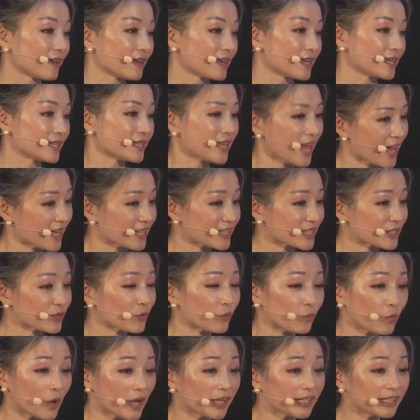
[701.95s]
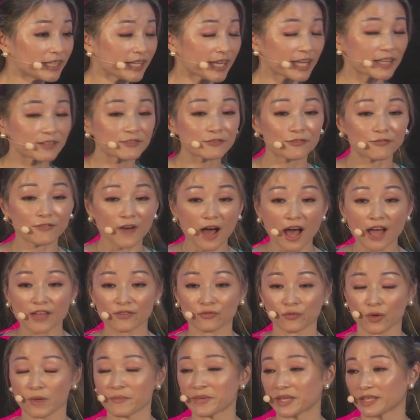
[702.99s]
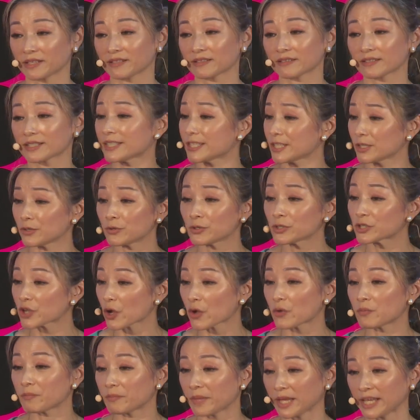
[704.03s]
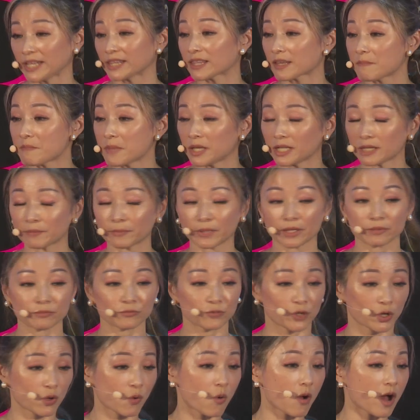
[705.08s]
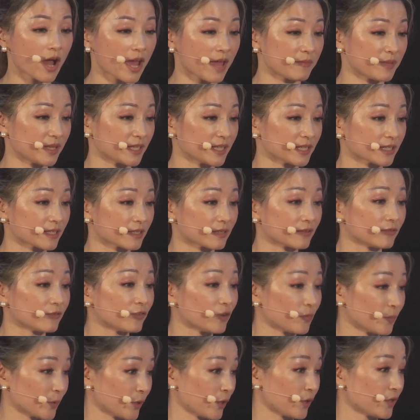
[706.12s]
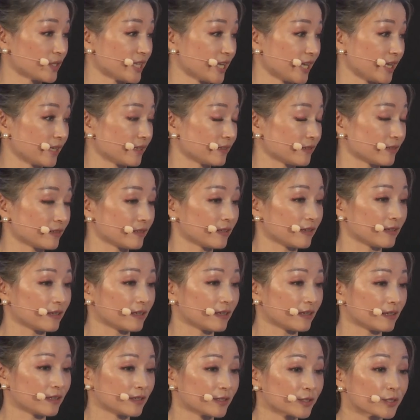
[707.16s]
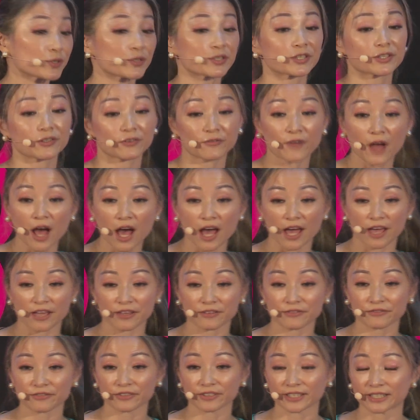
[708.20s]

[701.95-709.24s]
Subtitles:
Yet, one in five women still don't meet the minimum requirements for protein to survive,